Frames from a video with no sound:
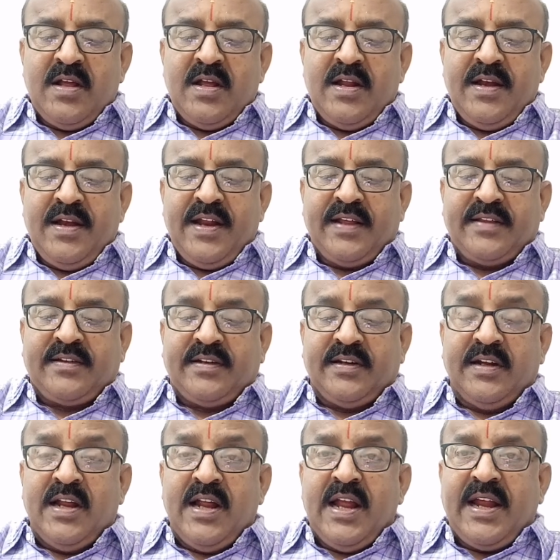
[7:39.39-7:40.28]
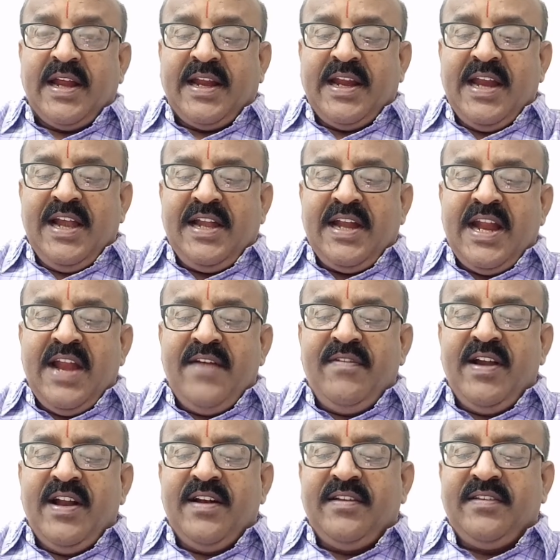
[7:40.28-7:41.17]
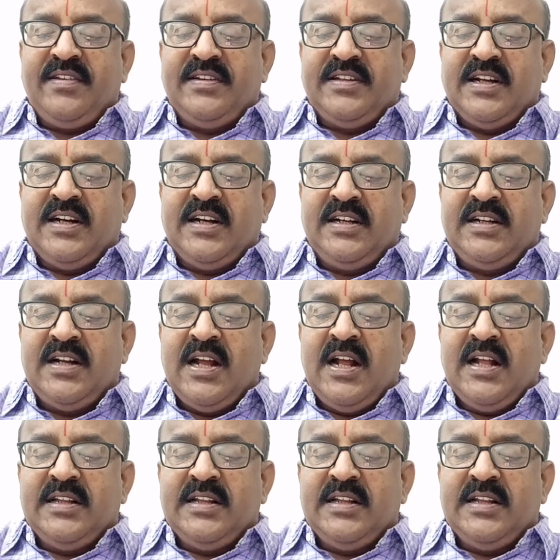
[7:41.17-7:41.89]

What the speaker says: Next, get evidence that